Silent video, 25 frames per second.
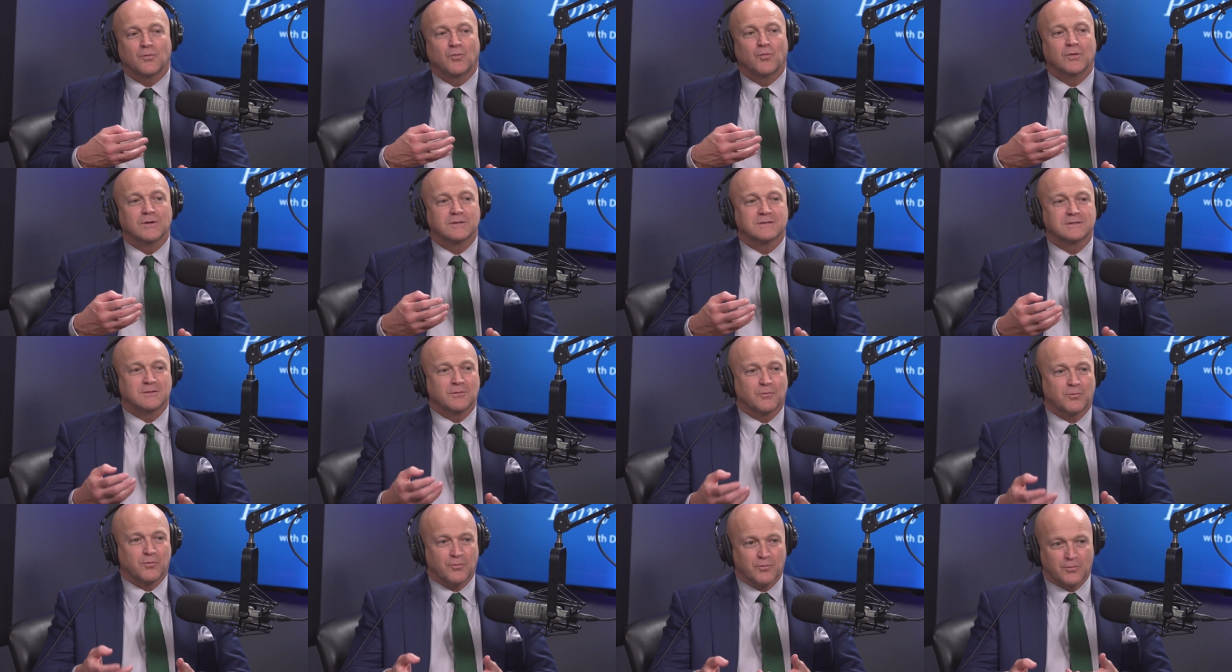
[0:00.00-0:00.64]

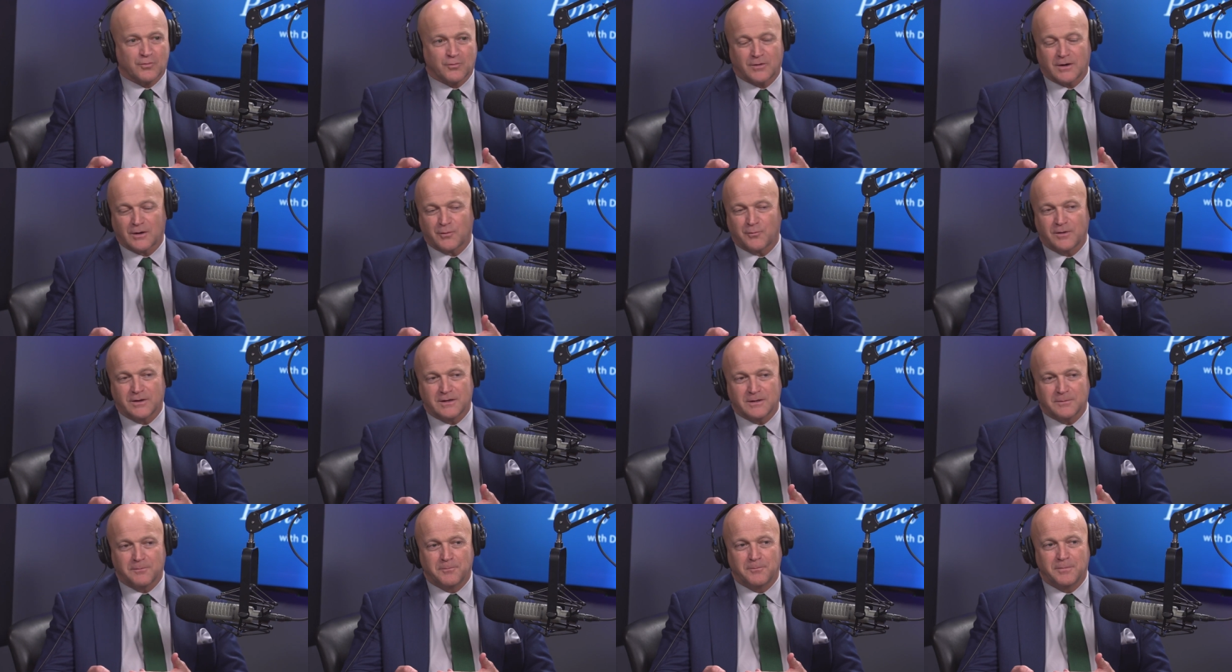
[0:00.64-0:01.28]
What's the correct
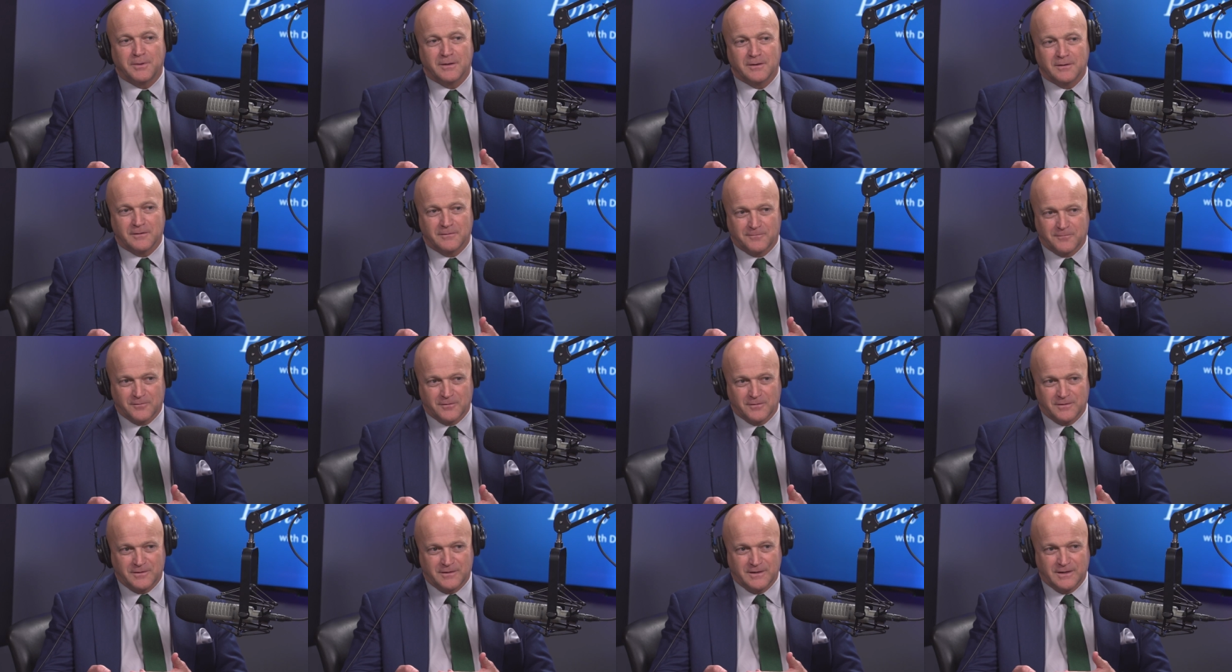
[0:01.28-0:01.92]
way to bill
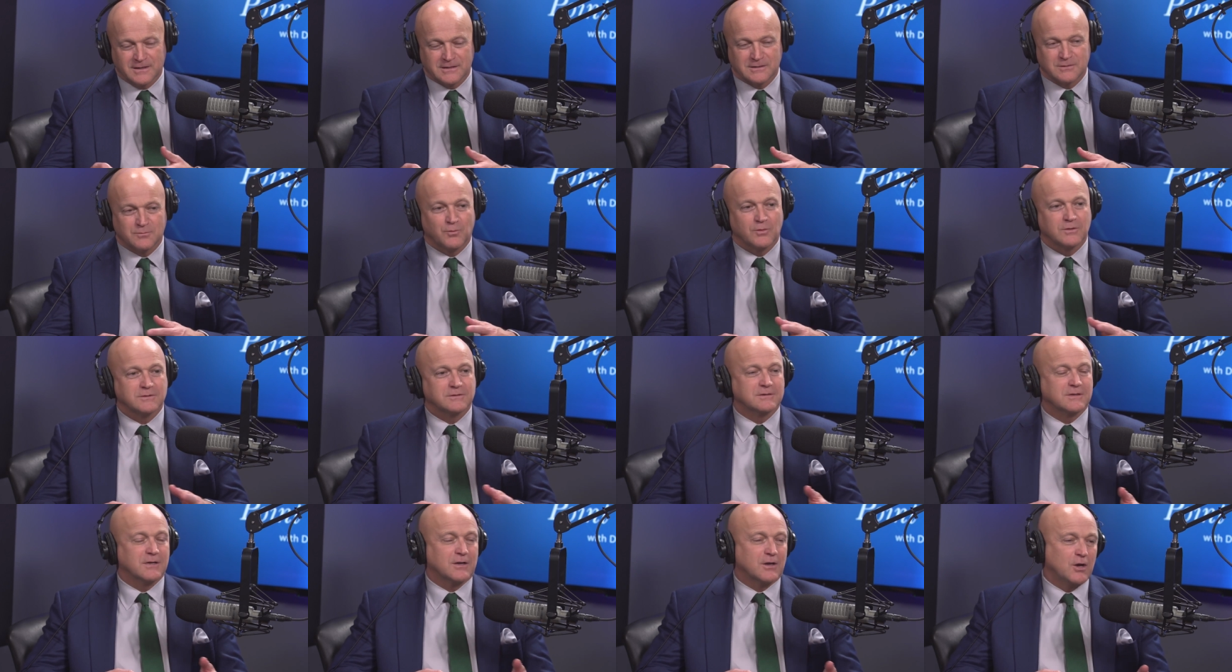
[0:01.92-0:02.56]
for this?
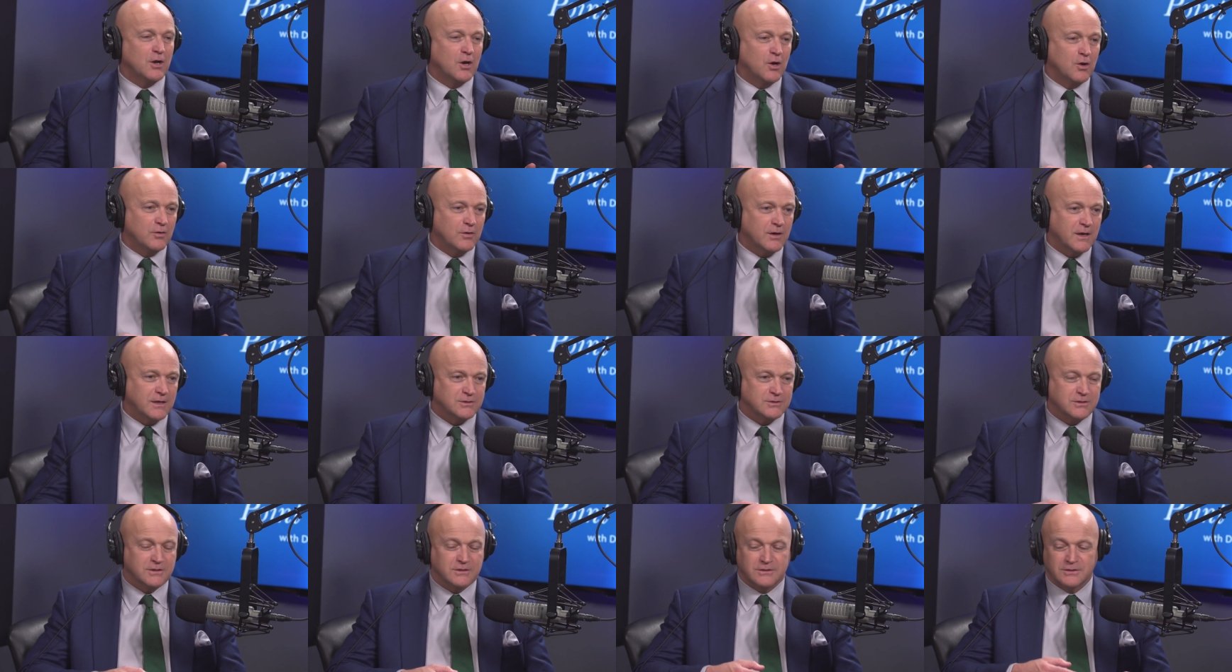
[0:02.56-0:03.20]
What's the code
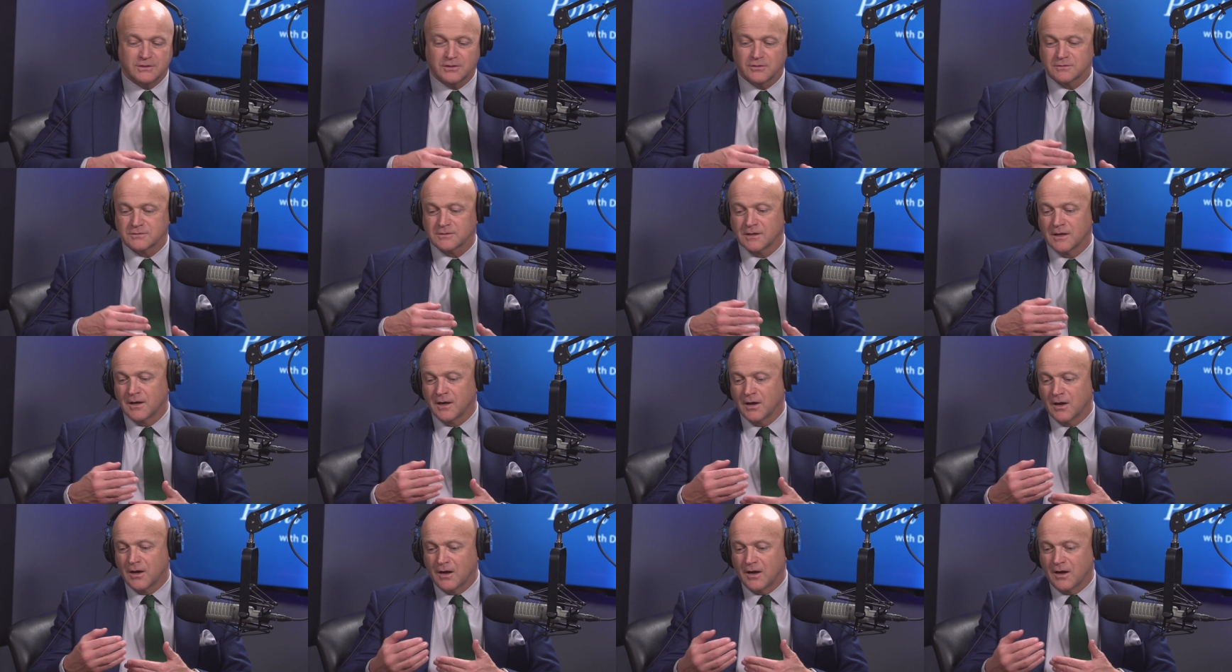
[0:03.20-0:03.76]
I should use?